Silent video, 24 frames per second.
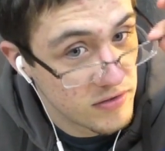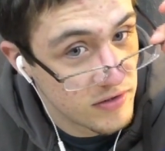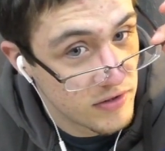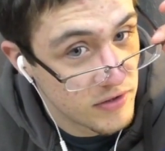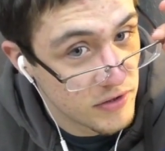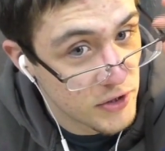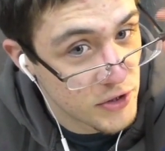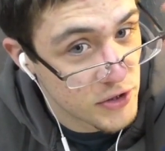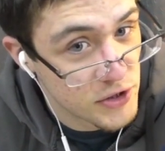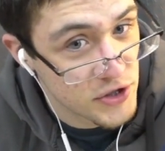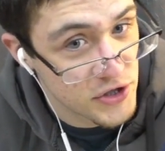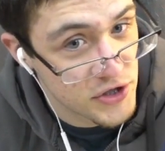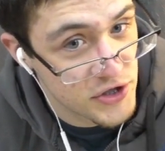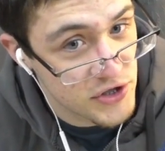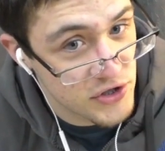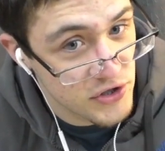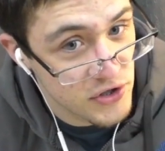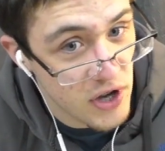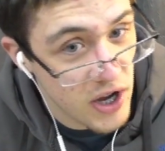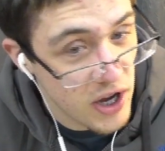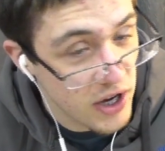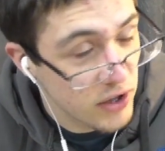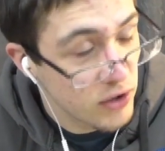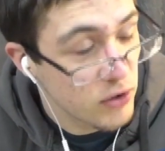There's a
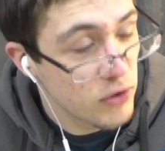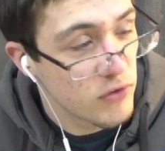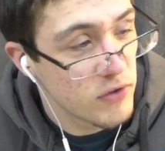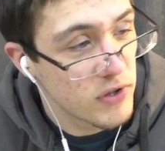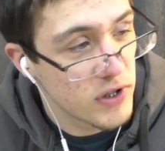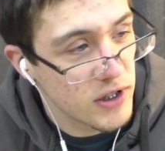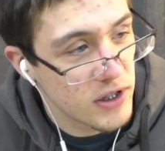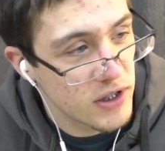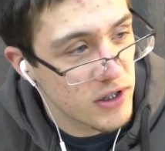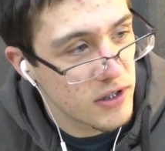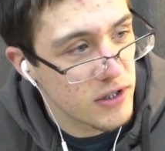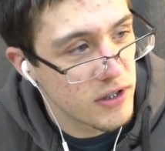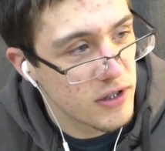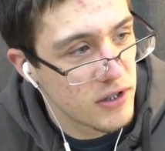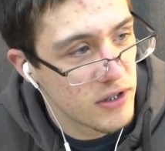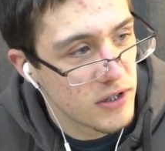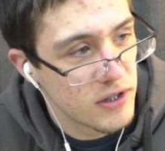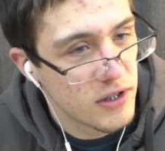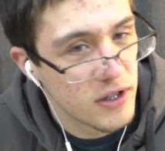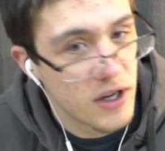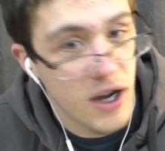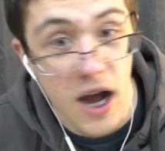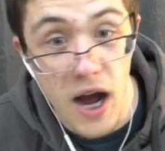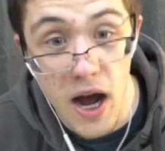slide over here.
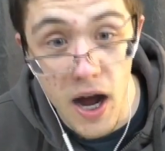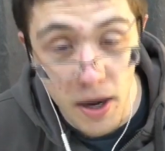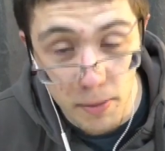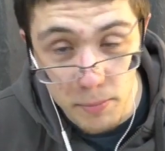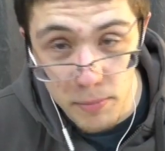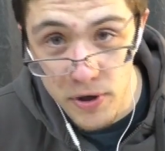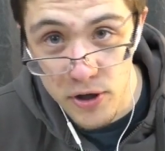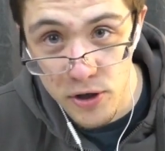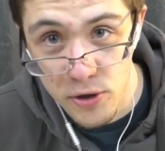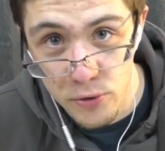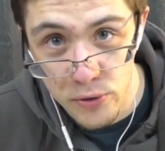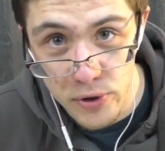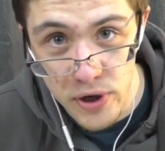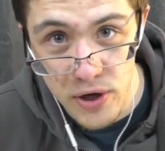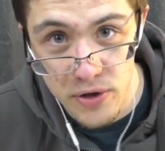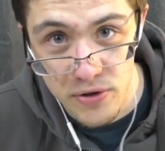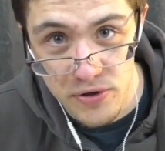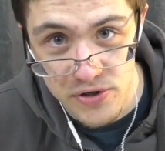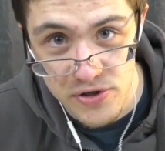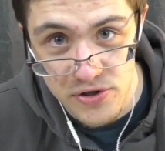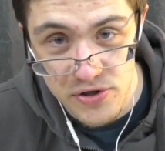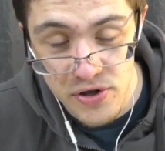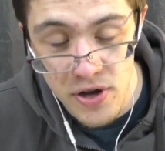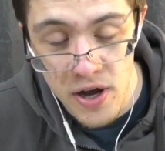I'm going to go down the
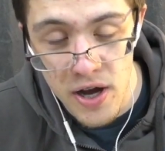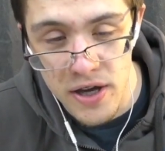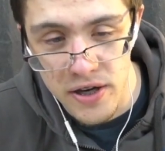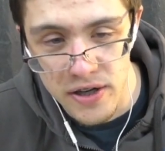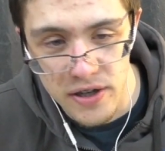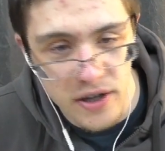slide,